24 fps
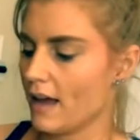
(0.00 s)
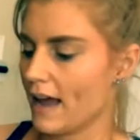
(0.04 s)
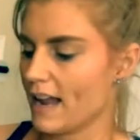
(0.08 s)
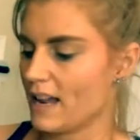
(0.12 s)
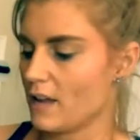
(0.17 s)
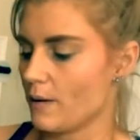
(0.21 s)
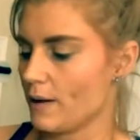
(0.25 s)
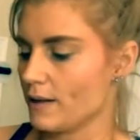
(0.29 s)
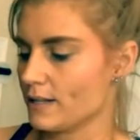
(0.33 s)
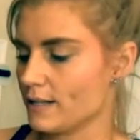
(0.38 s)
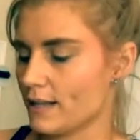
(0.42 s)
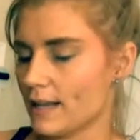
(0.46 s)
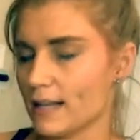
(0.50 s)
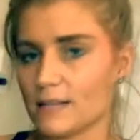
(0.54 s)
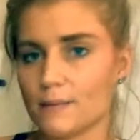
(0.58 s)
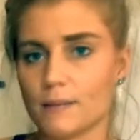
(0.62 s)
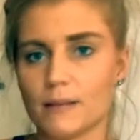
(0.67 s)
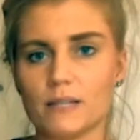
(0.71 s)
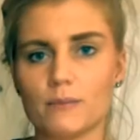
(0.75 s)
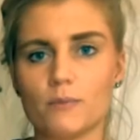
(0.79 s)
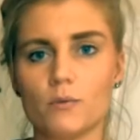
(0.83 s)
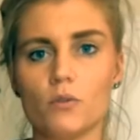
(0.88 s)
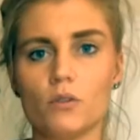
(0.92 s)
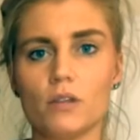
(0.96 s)
Anyways, that's
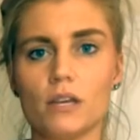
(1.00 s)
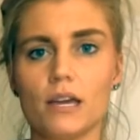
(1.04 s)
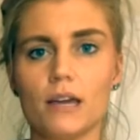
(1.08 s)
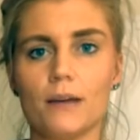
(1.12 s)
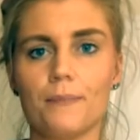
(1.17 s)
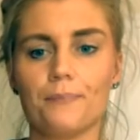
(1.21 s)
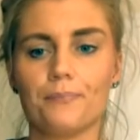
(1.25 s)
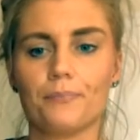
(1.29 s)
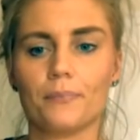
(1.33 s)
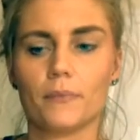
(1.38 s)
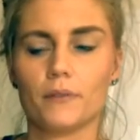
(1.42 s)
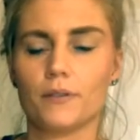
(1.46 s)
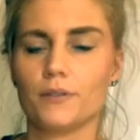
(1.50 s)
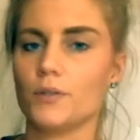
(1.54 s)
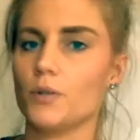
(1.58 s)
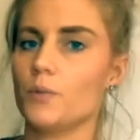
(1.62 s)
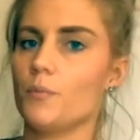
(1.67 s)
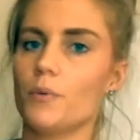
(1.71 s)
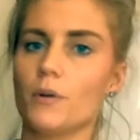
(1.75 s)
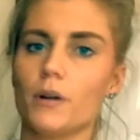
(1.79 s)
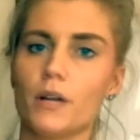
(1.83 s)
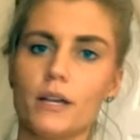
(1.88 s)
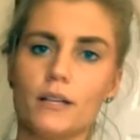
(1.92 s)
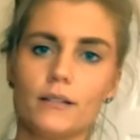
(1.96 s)
my smoothie.
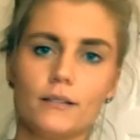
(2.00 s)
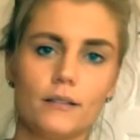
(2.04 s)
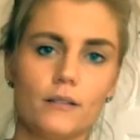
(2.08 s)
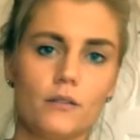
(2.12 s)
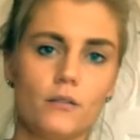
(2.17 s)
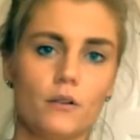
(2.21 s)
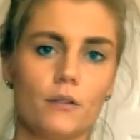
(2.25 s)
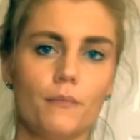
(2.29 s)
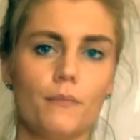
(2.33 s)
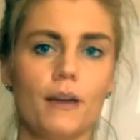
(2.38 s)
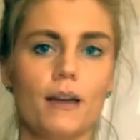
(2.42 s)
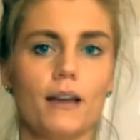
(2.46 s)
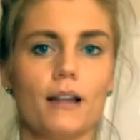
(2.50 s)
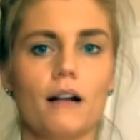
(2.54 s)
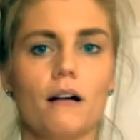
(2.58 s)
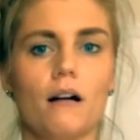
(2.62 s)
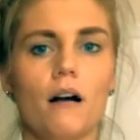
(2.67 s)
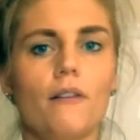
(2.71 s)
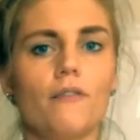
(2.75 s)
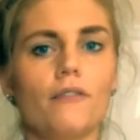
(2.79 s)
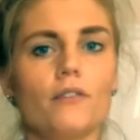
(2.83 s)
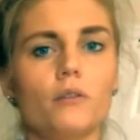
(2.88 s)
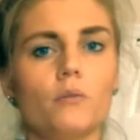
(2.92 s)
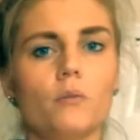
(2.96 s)
Super easy. You can make it
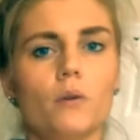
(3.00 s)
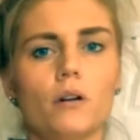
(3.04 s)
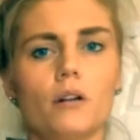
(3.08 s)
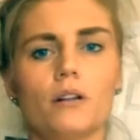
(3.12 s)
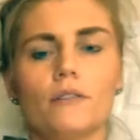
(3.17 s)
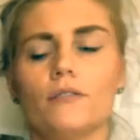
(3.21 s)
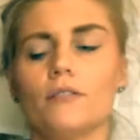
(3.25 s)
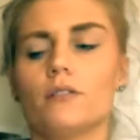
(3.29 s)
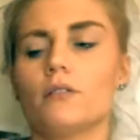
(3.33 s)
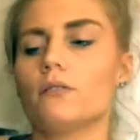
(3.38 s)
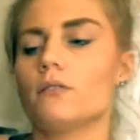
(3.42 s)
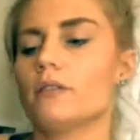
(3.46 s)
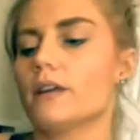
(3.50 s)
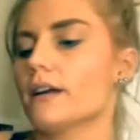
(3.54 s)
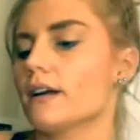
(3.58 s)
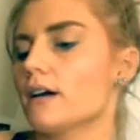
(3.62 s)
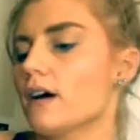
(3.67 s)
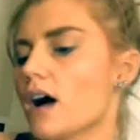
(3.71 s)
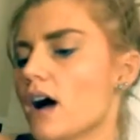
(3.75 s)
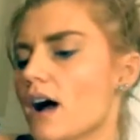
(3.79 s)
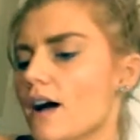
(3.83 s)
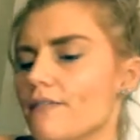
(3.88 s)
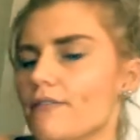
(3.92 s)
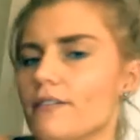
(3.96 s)
however you want. If you don't like
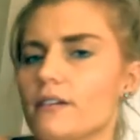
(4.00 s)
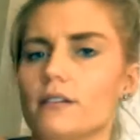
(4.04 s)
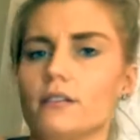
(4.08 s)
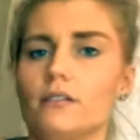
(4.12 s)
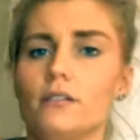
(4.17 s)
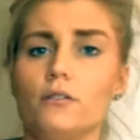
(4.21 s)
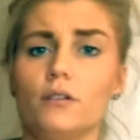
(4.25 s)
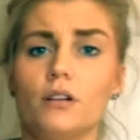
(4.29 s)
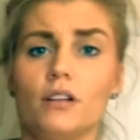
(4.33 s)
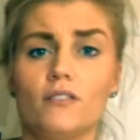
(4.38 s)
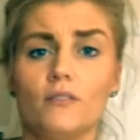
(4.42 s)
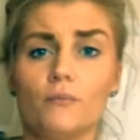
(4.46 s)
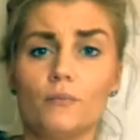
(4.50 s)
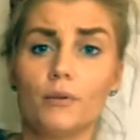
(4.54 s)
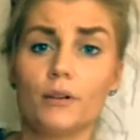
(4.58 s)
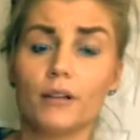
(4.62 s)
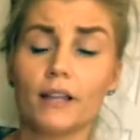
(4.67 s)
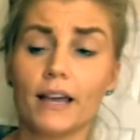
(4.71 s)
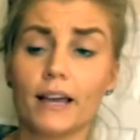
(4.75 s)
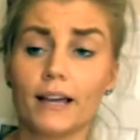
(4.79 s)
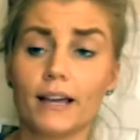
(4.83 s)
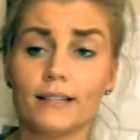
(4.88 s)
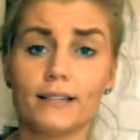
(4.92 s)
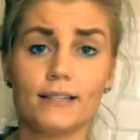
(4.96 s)
coffee, you could even
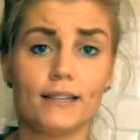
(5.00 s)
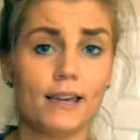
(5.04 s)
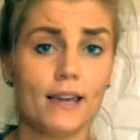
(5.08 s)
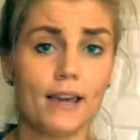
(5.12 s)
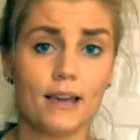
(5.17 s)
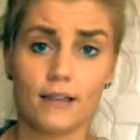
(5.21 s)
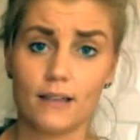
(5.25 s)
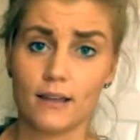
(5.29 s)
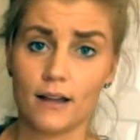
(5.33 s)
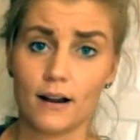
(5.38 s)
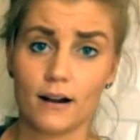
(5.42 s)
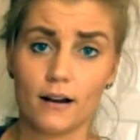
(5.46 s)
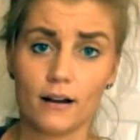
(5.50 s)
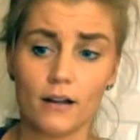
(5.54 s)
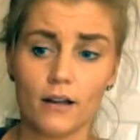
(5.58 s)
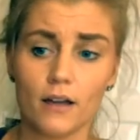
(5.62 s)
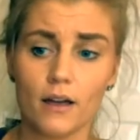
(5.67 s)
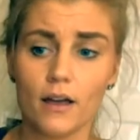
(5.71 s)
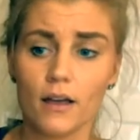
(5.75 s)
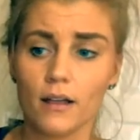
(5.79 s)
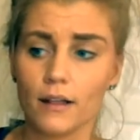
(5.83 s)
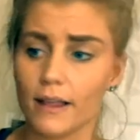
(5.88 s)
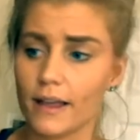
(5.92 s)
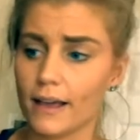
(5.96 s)
put like a tea in there,
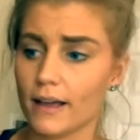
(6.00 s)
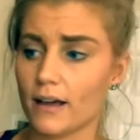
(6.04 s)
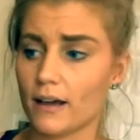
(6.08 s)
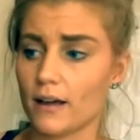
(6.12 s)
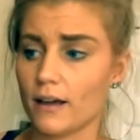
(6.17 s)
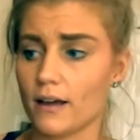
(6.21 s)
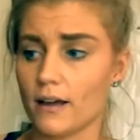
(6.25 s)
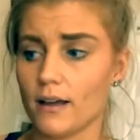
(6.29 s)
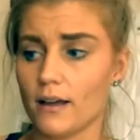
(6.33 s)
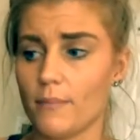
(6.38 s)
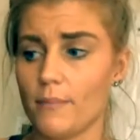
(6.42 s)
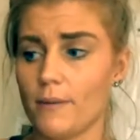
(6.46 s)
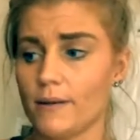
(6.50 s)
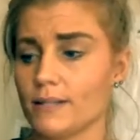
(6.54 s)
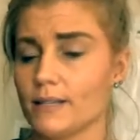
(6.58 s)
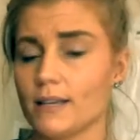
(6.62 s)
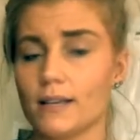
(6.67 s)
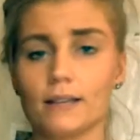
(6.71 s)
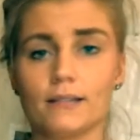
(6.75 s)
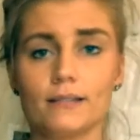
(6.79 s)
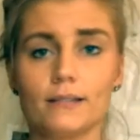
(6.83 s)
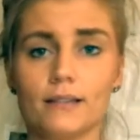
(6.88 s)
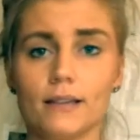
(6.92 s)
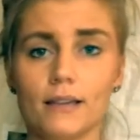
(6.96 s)
like a
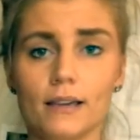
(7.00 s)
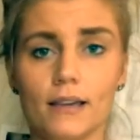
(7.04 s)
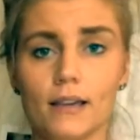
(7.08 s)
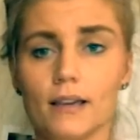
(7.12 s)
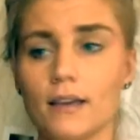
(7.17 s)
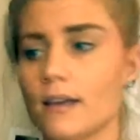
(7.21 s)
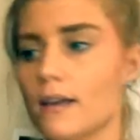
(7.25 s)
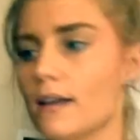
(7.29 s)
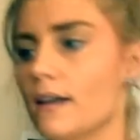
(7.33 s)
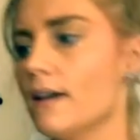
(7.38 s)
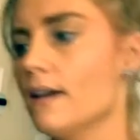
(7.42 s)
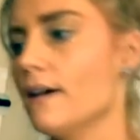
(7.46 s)
hibiscus tea.